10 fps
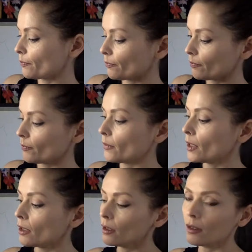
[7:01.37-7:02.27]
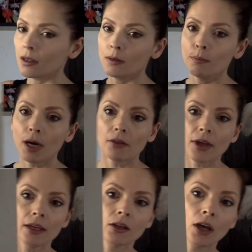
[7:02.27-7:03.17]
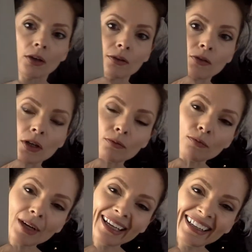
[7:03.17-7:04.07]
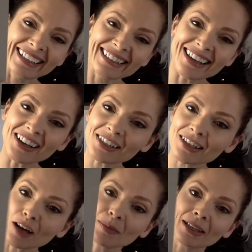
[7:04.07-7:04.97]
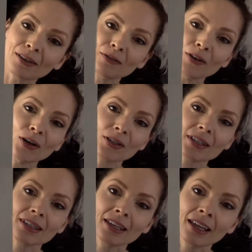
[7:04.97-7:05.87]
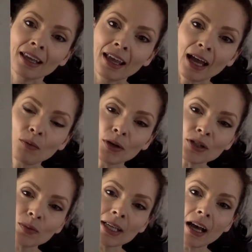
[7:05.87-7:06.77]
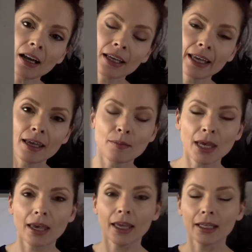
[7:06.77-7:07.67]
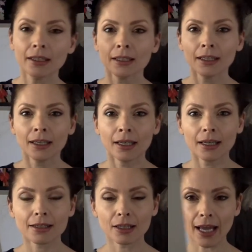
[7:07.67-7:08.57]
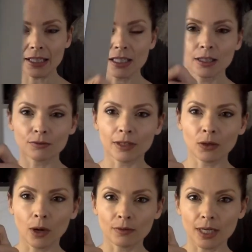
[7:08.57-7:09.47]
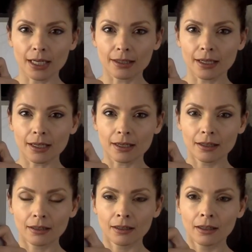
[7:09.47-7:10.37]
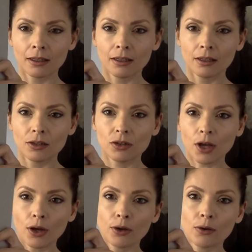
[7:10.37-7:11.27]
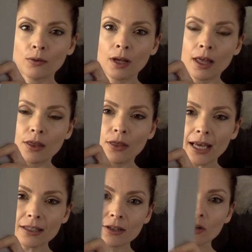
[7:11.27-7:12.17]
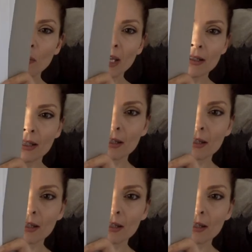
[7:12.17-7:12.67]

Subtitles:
But there you go. You've got a really tucked up little fox. And once we colour him in, it's going to actually look really quite realistic. So that's your basis,